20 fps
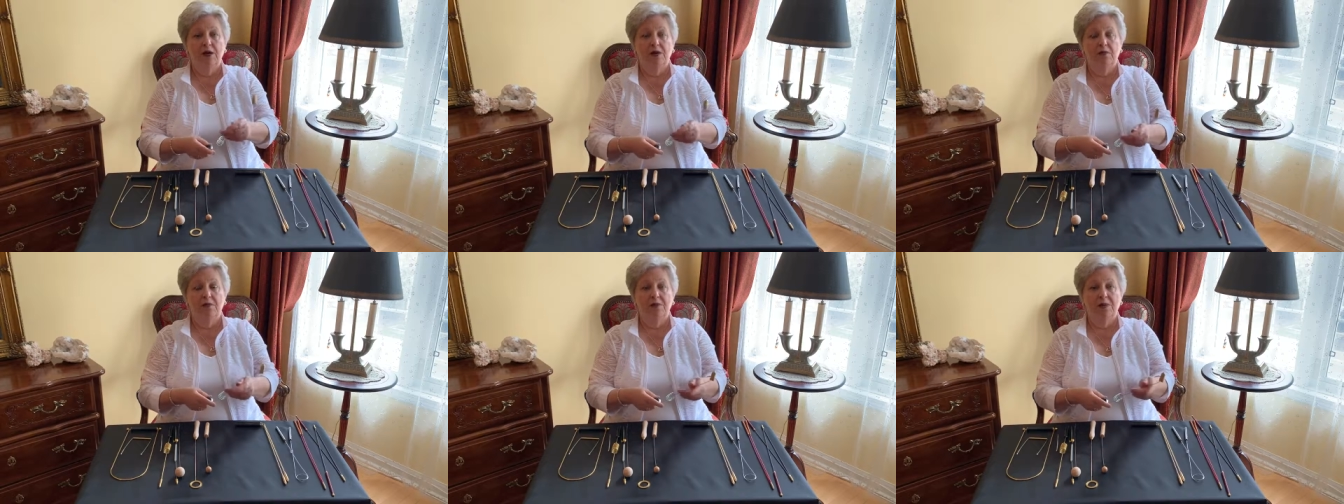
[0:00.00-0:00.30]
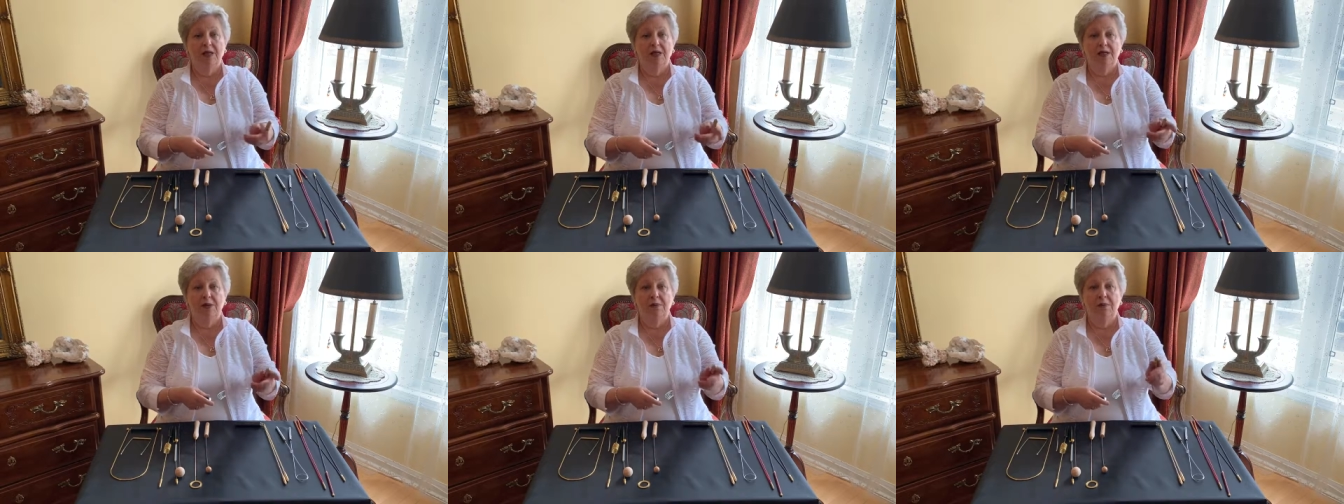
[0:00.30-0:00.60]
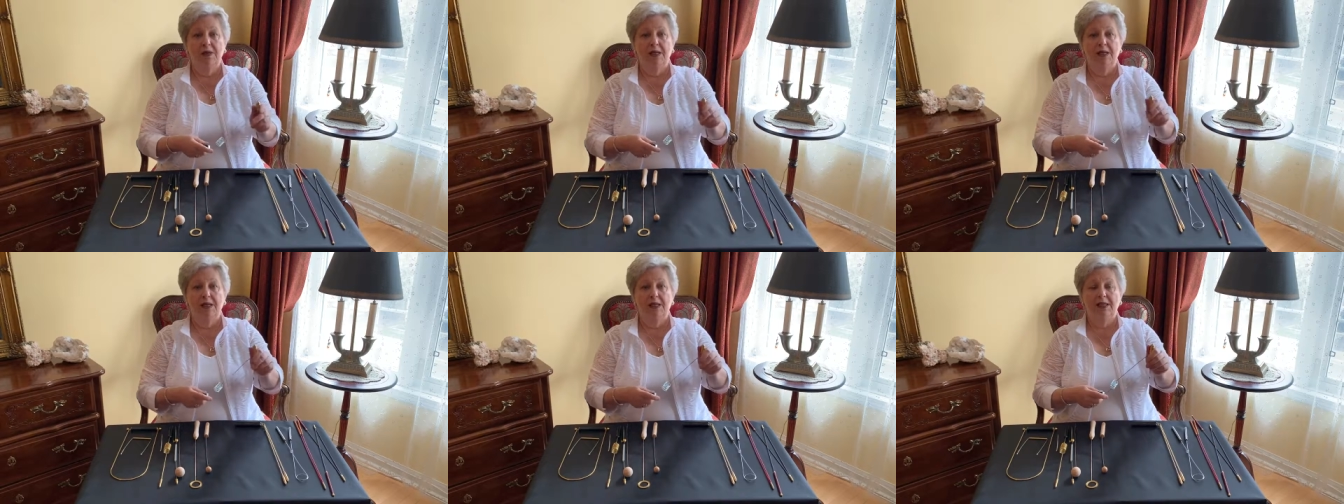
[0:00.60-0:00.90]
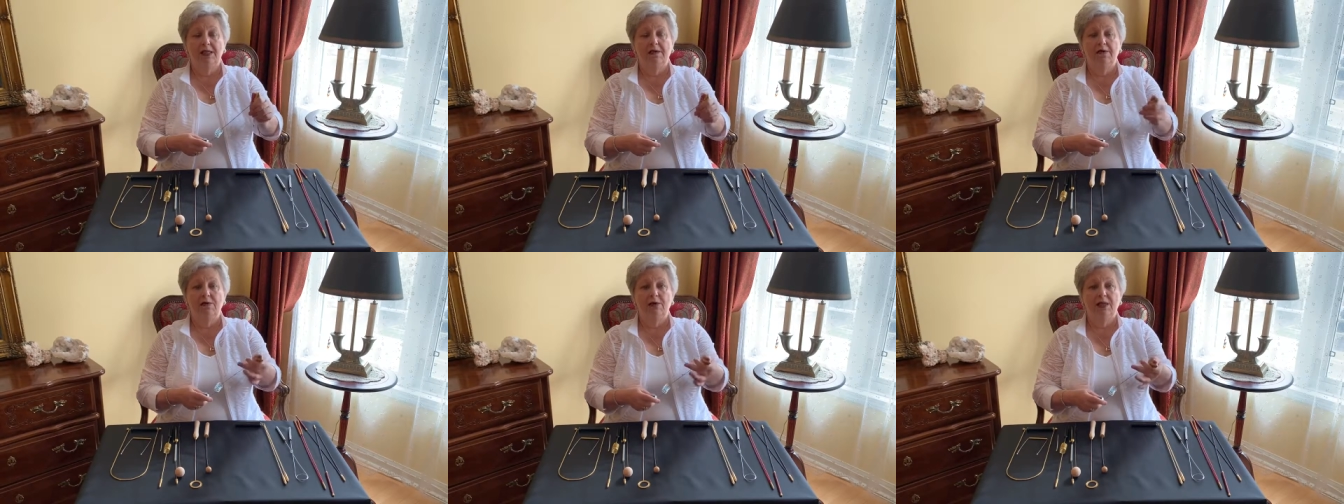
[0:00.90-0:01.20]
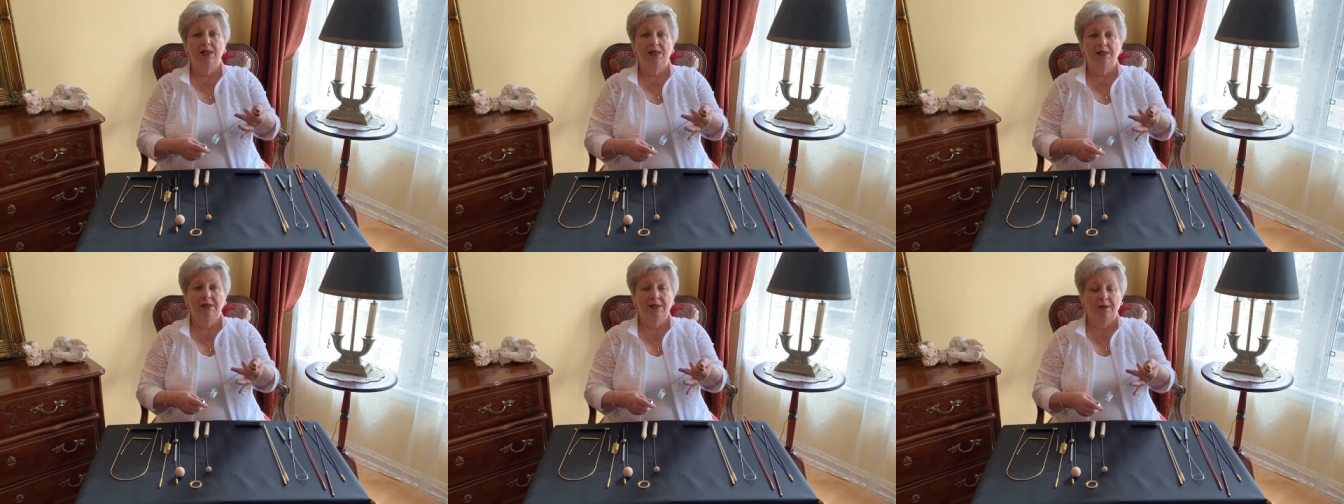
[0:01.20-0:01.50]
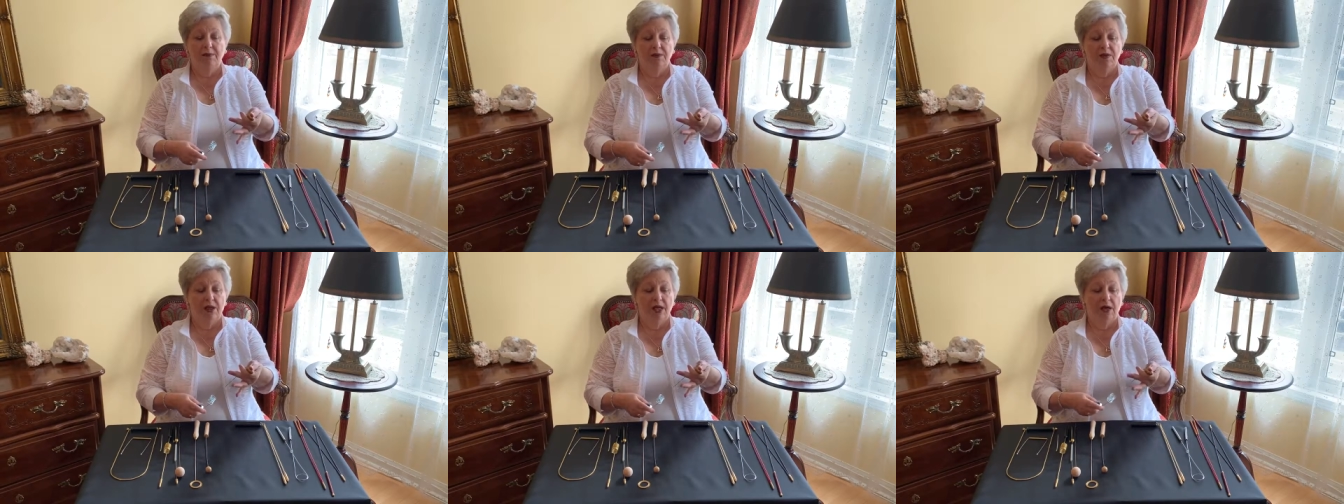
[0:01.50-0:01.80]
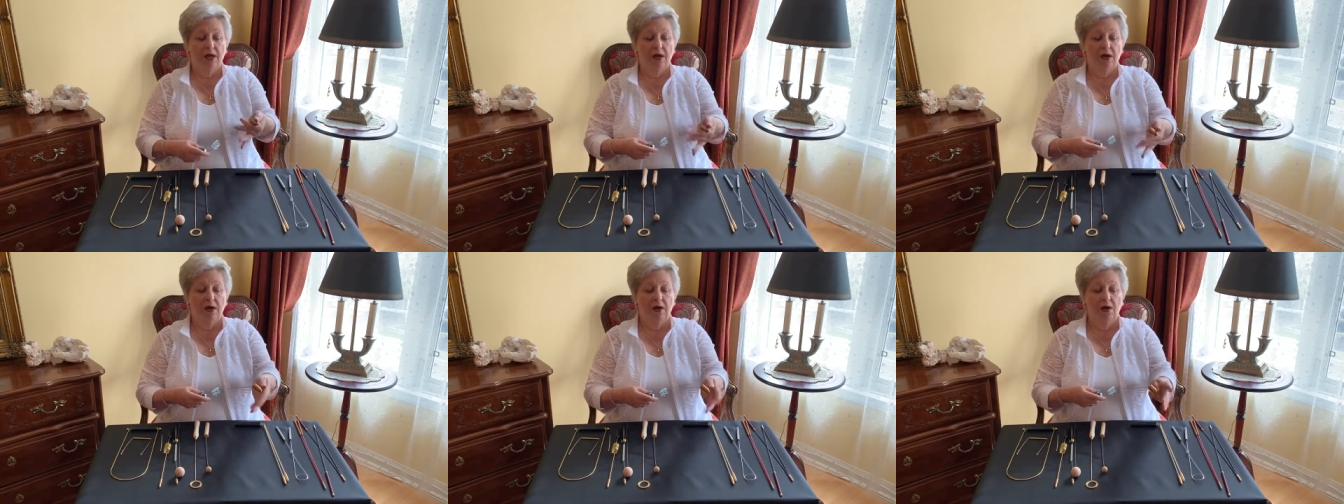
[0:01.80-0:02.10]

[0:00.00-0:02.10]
compatibility with something,